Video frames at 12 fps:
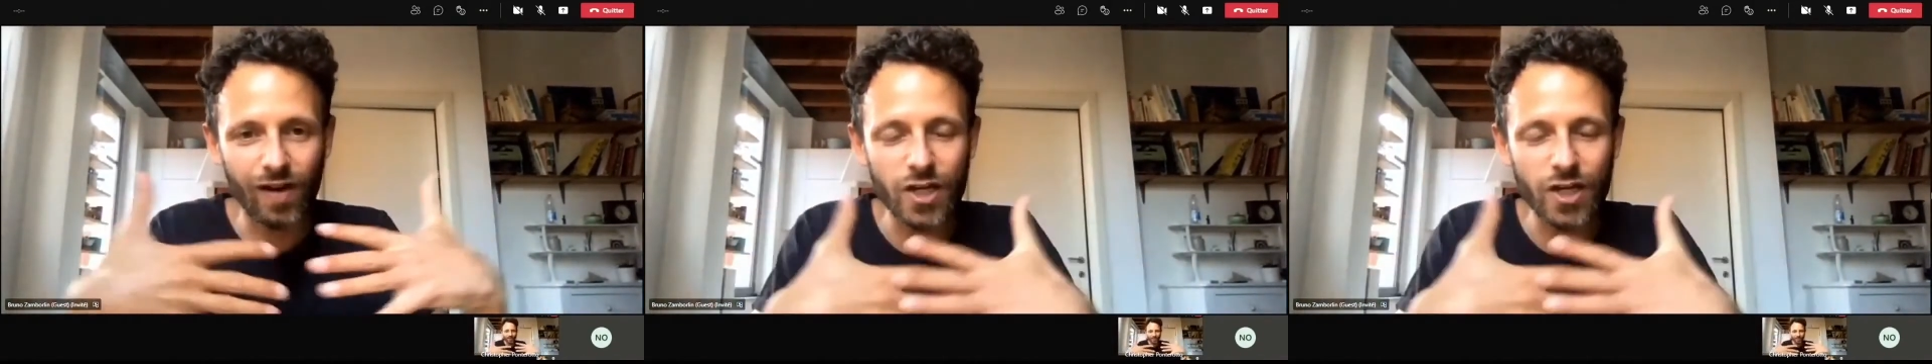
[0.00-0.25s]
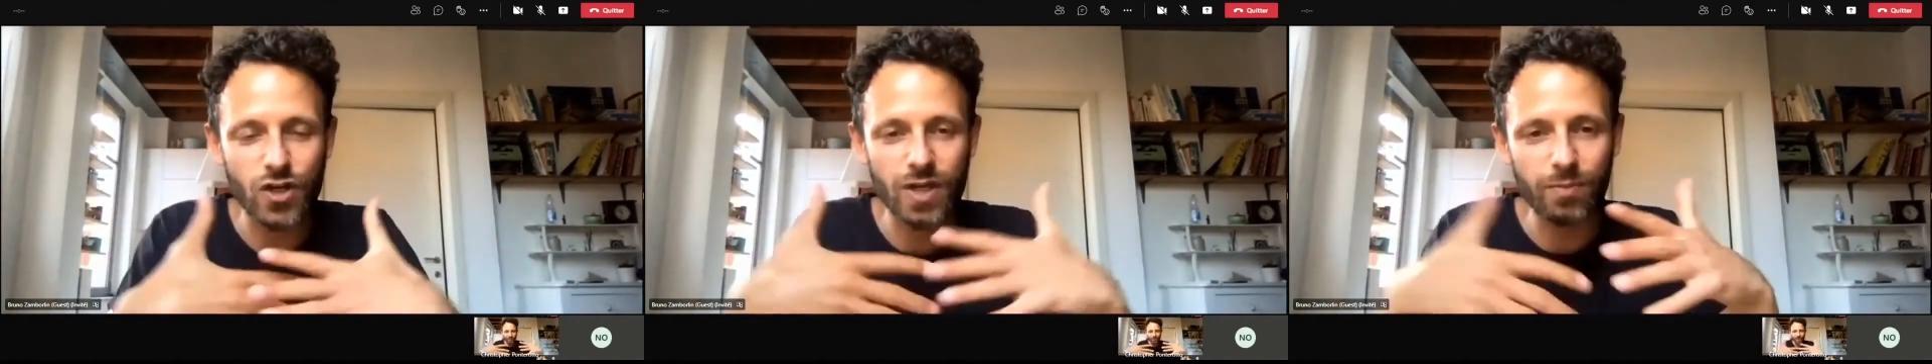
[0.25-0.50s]

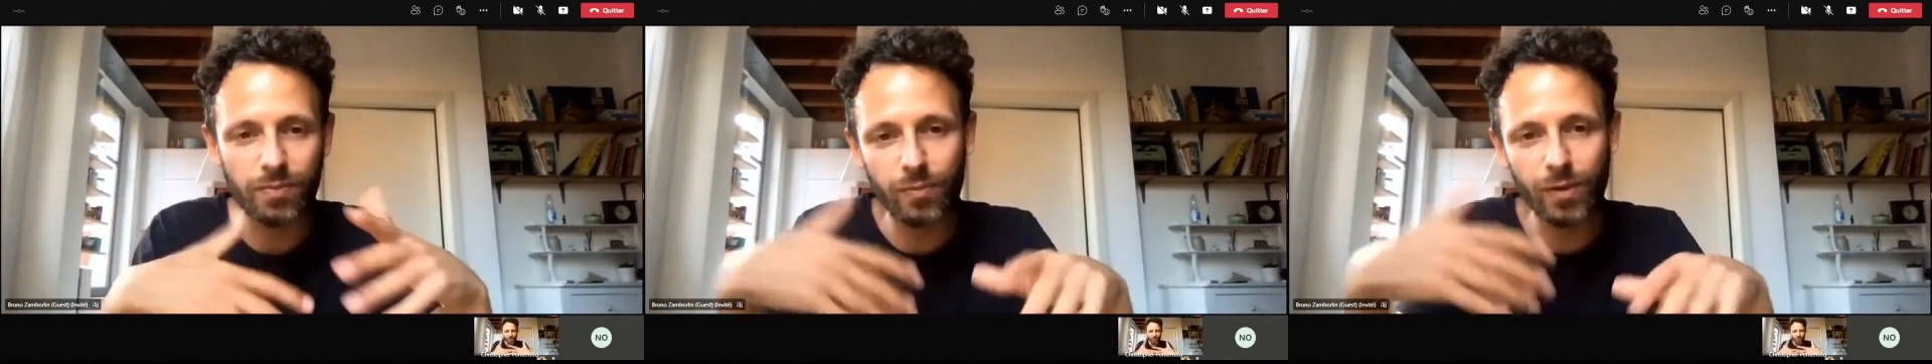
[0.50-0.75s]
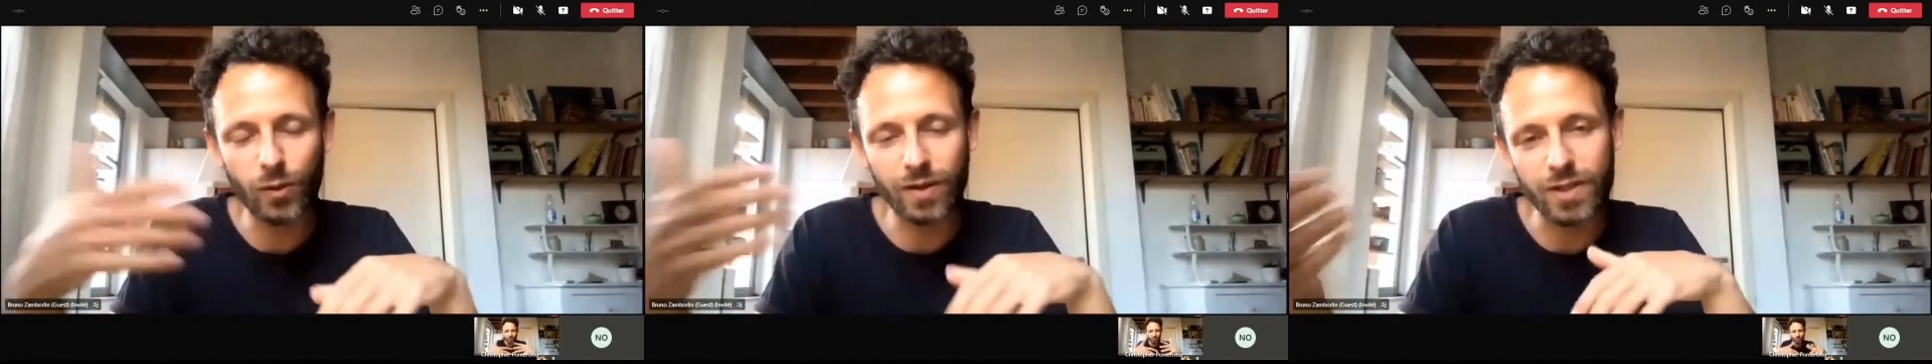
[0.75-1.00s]
relationship
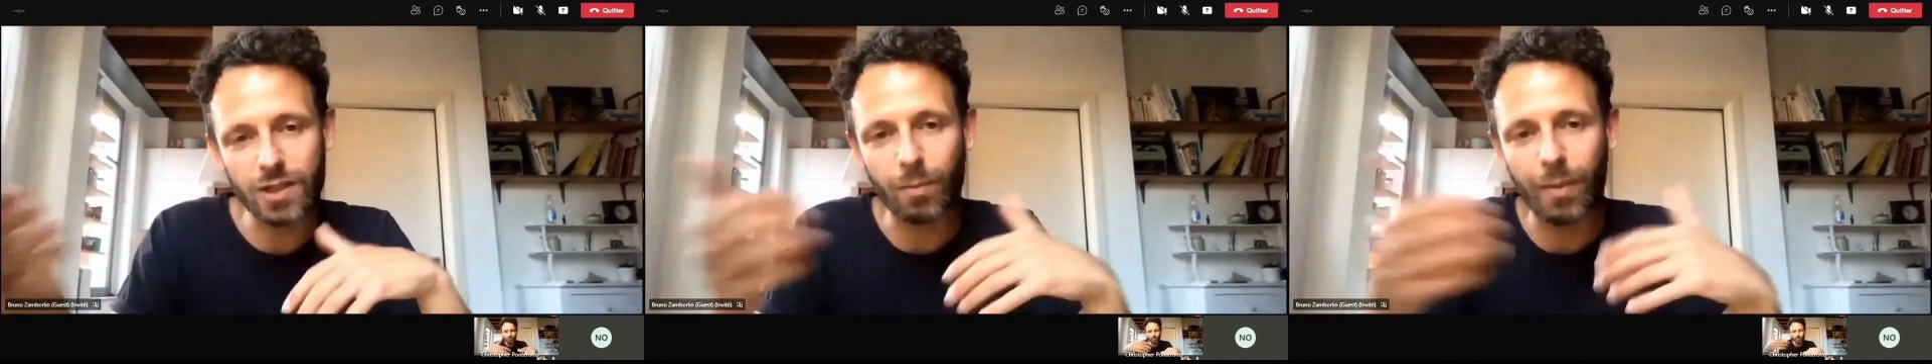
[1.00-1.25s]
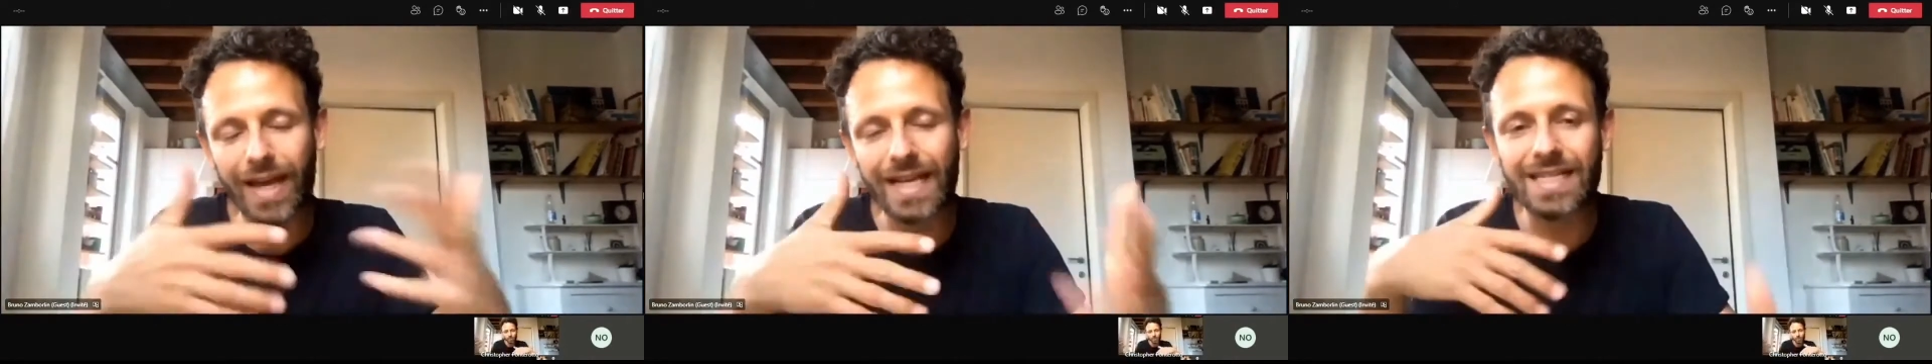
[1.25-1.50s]
between
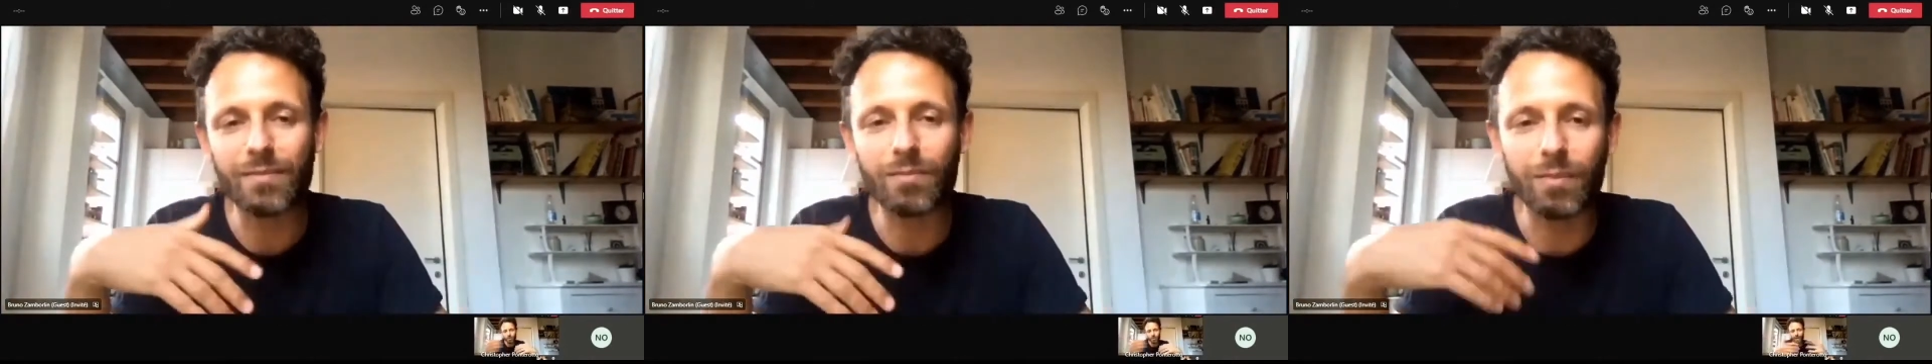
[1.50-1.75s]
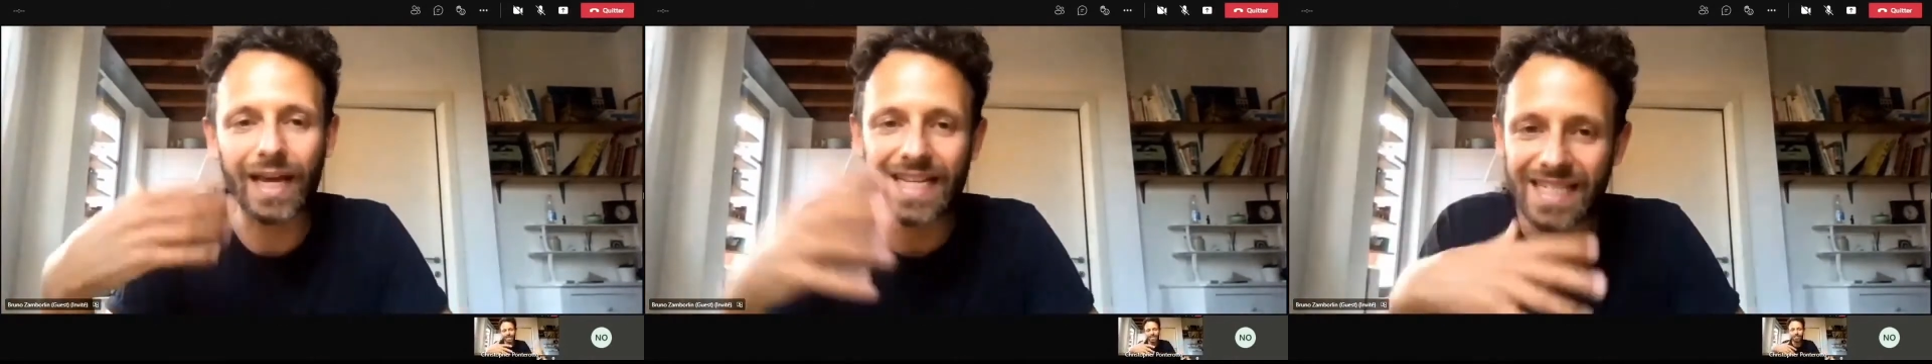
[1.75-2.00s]
space
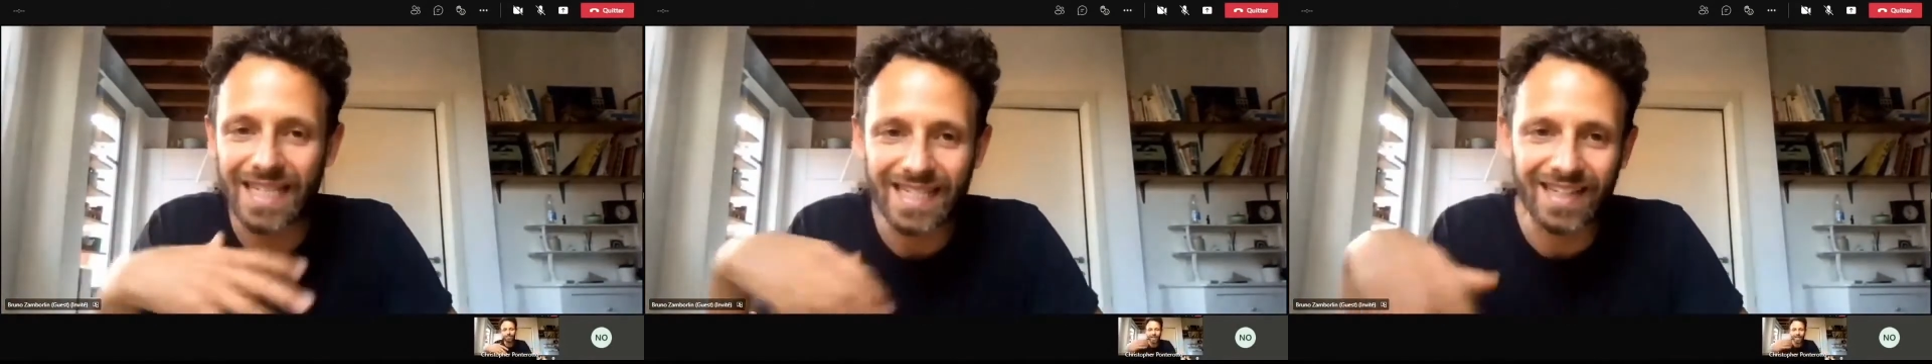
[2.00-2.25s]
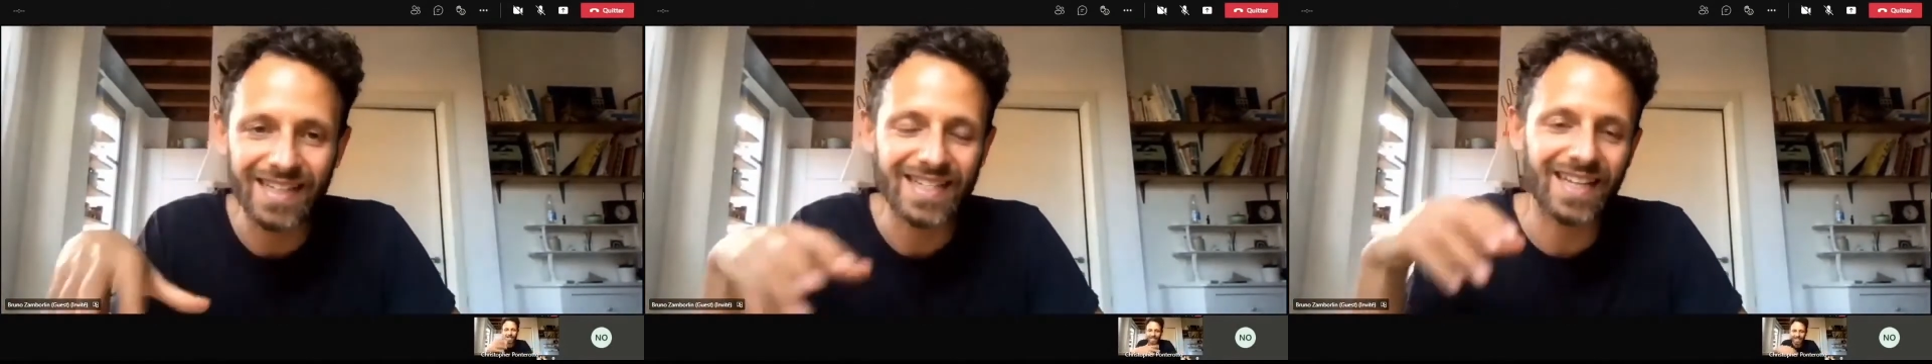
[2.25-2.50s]
and place
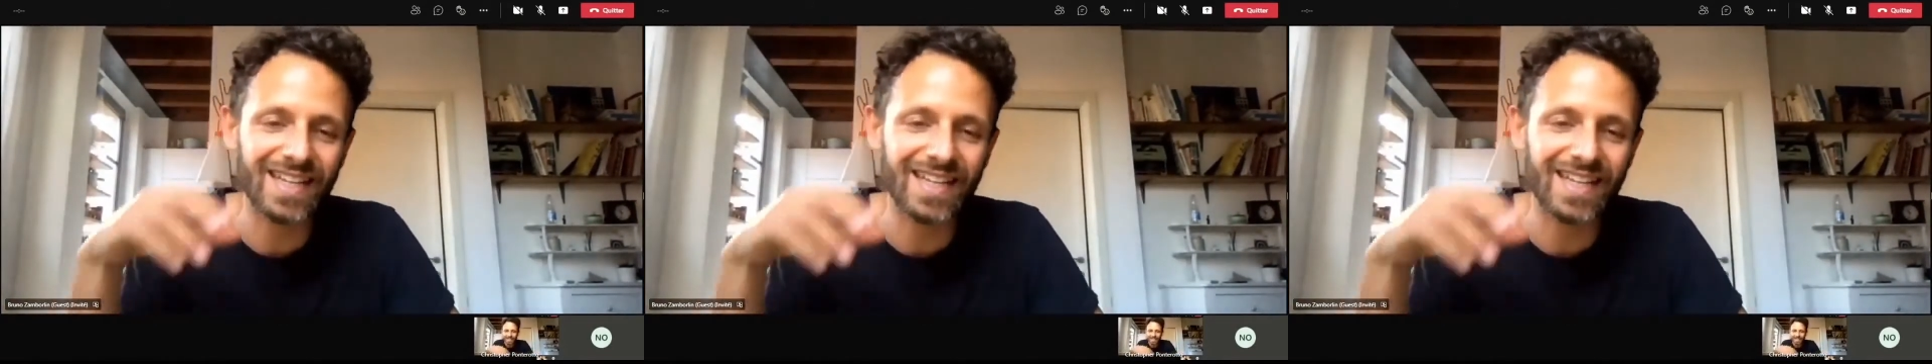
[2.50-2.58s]
is